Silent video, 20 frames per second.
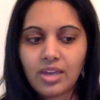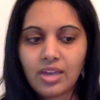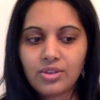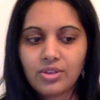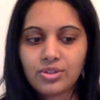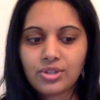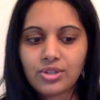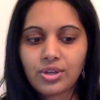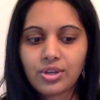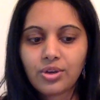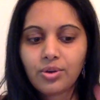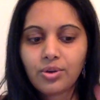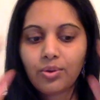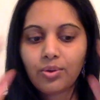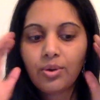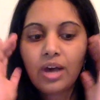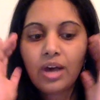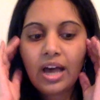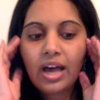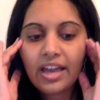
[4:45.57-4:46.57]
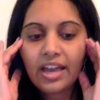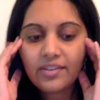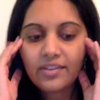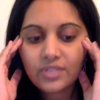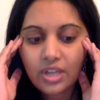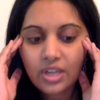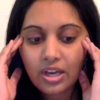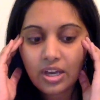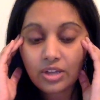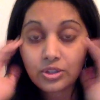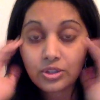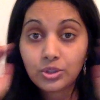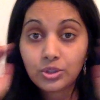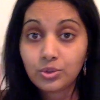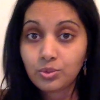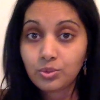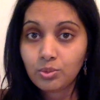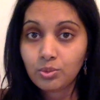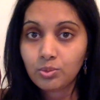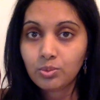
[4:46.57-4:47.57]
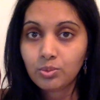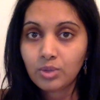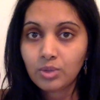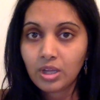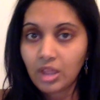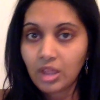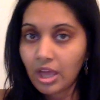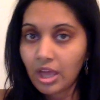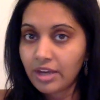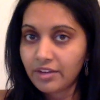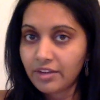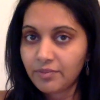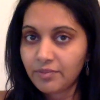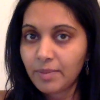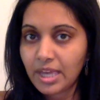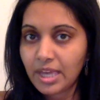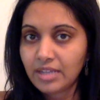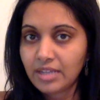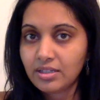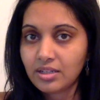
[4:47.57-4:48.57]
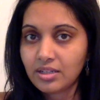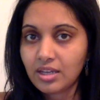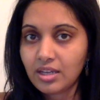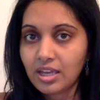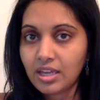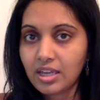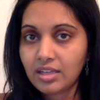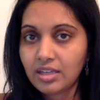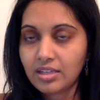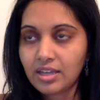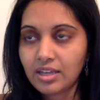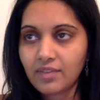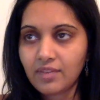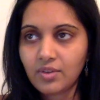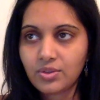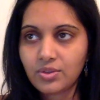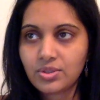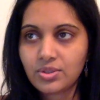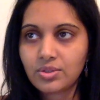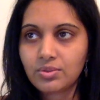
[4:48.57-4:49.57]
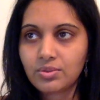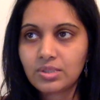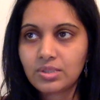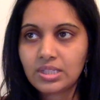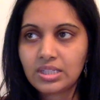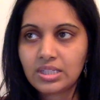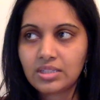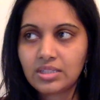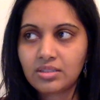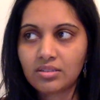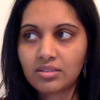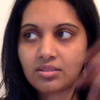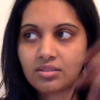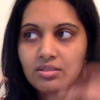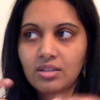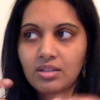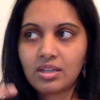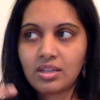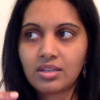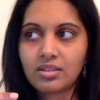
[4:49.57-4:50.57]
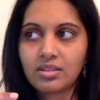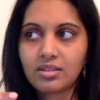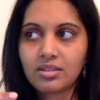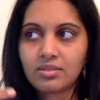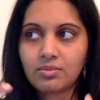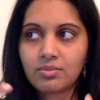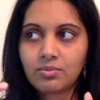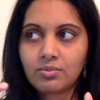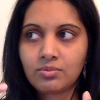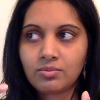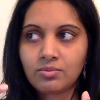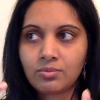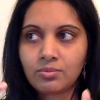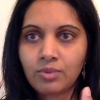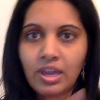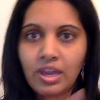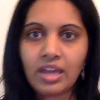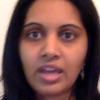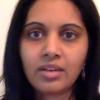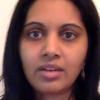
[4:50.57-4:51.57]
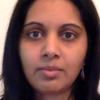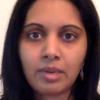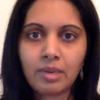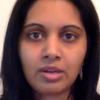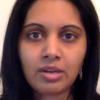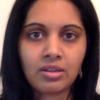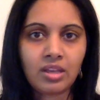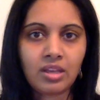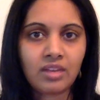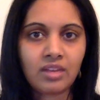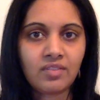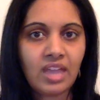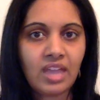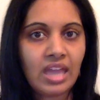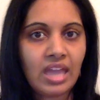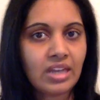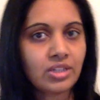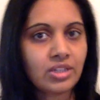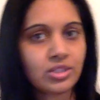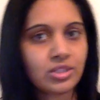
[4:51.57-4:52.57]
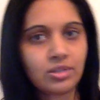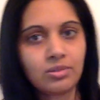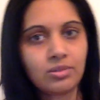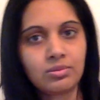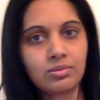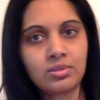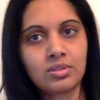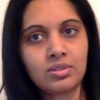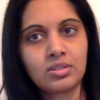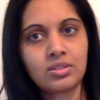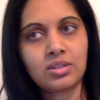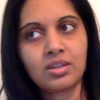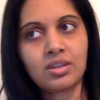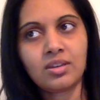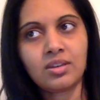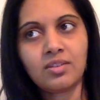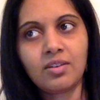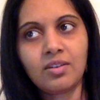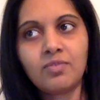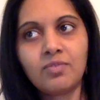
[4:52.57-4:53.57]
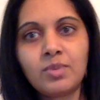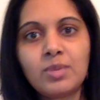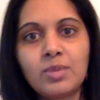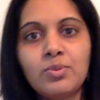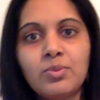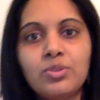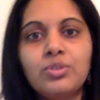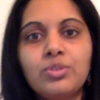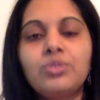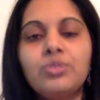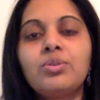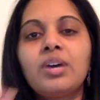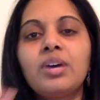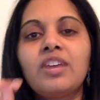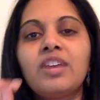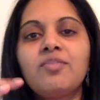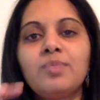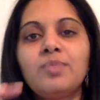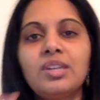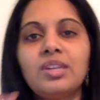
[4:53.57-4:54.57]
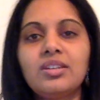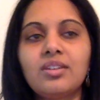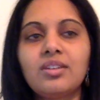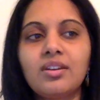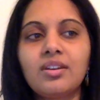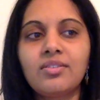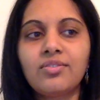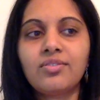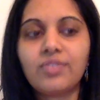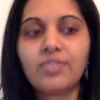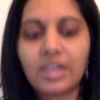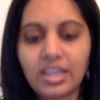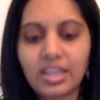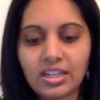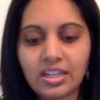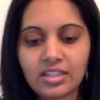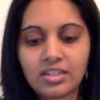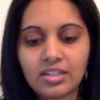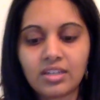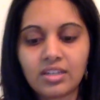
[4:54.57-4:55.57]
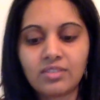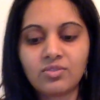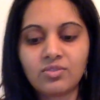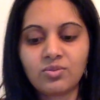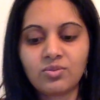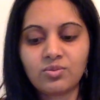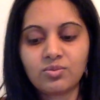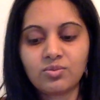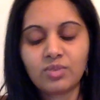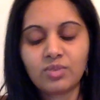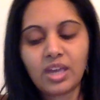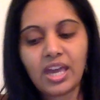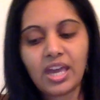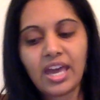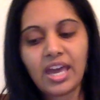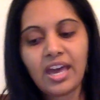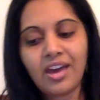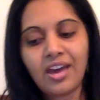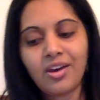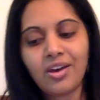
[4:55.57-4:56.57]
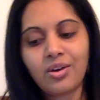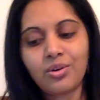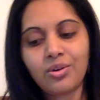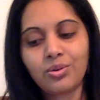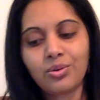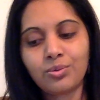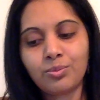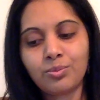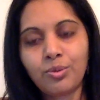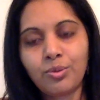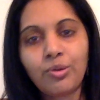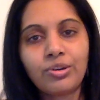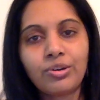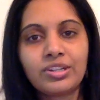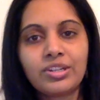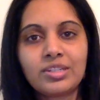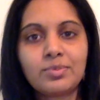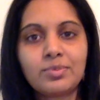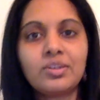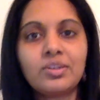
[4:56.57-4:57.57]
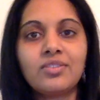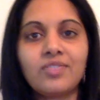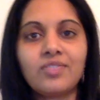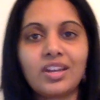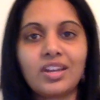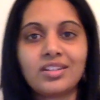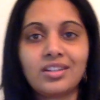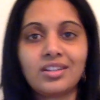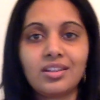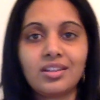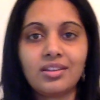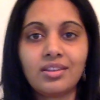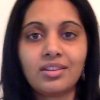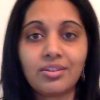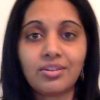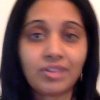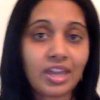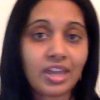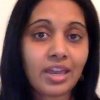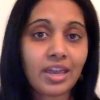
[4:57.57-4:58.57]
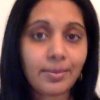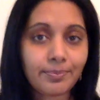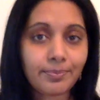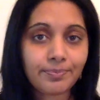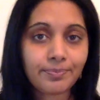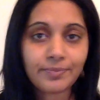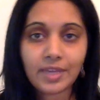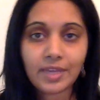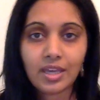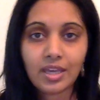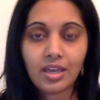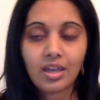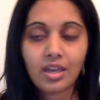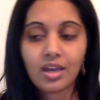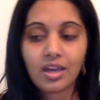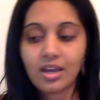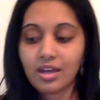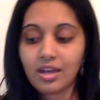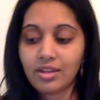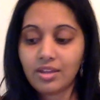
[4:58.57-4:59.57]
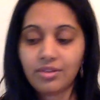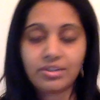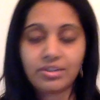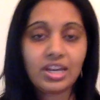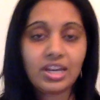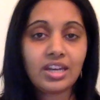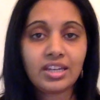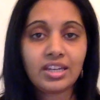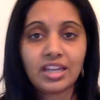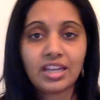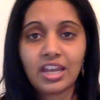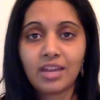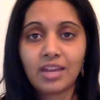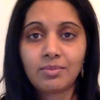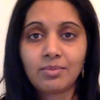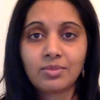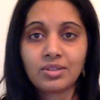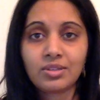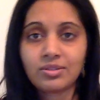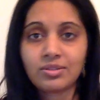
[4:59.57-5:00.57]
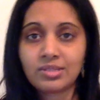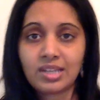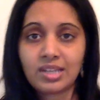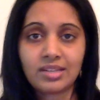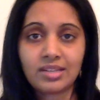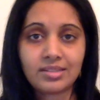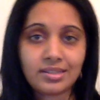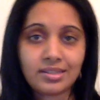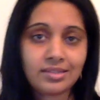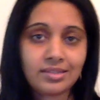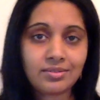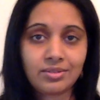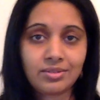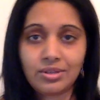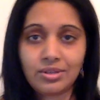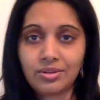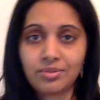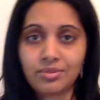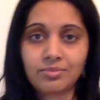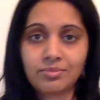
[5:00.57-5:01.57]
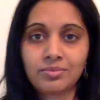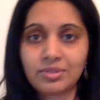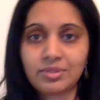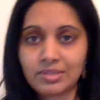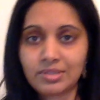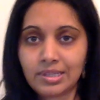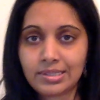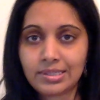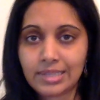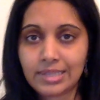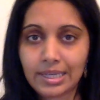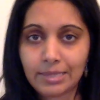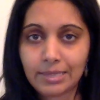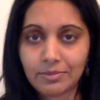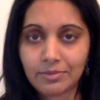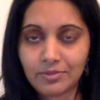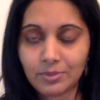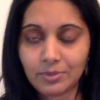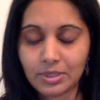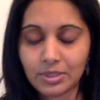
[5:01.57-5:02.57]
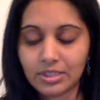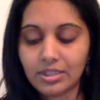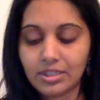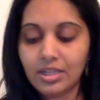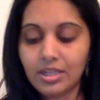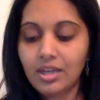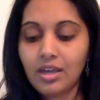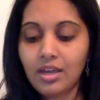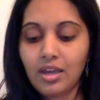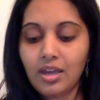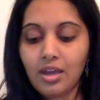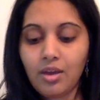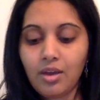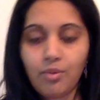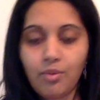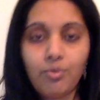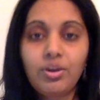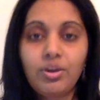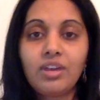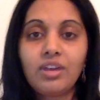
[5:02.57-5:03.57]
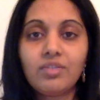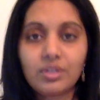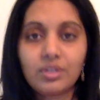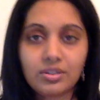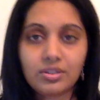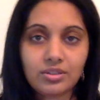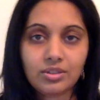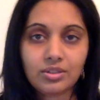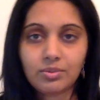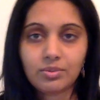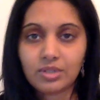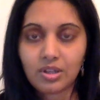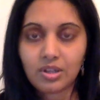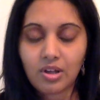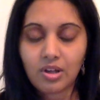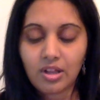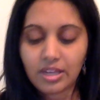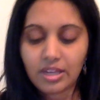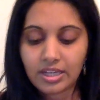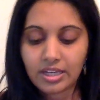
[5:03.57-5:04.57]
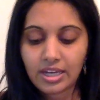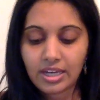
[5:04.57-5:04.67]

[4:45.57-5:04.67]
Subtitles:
So I've talked to a lot of men and have also seen and read about a lot of anecdotes of people who have been afraid of how porn has been affecting their game, their dating game, their sex, their sex game, if you will, whatever you want to call it.